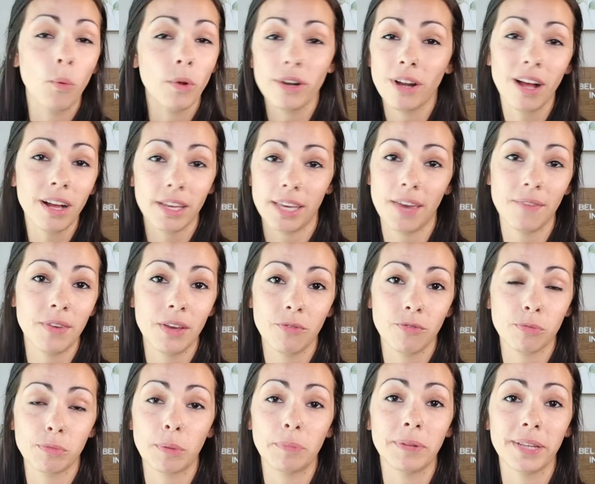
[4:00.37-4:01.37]
we're not giving
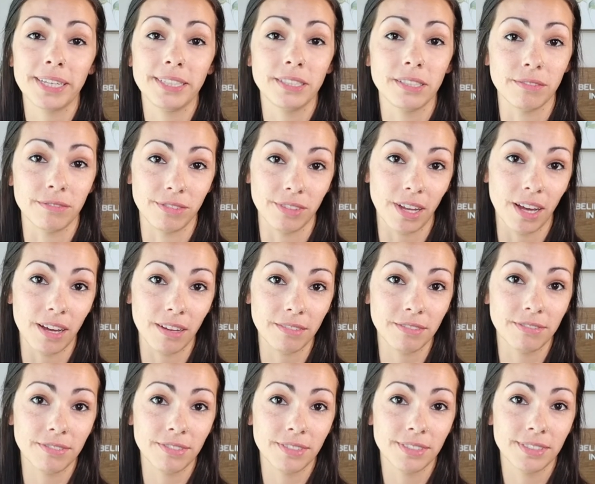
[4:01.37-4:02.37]
from a place of
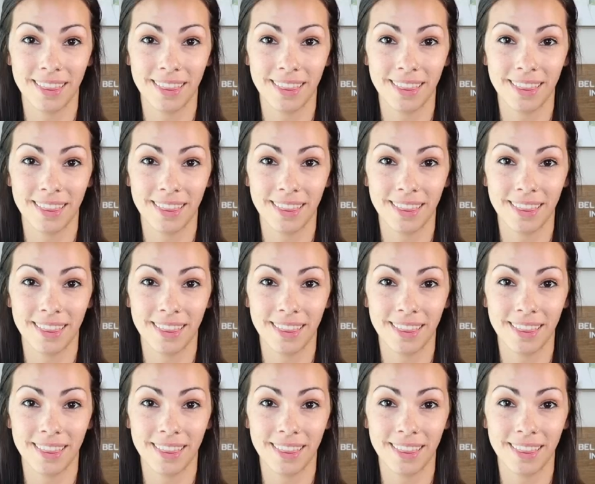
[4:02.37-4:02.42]
love.